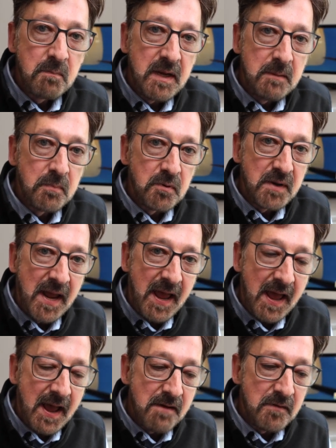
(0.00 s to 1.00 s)
people to
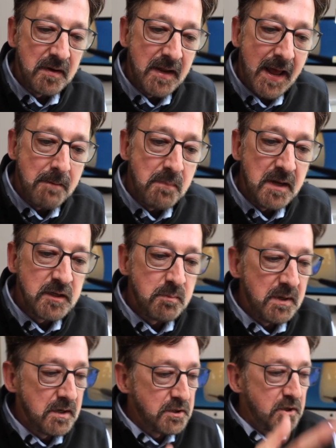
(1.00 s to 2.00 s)
have a lab bench,
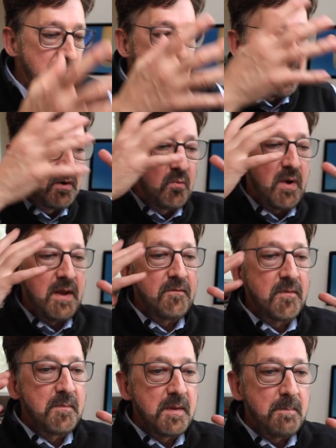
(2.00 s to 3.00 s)
because you can get away
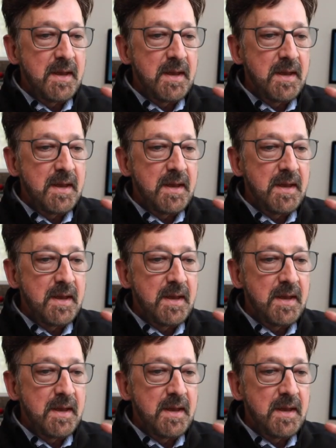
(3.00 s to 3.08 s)
from the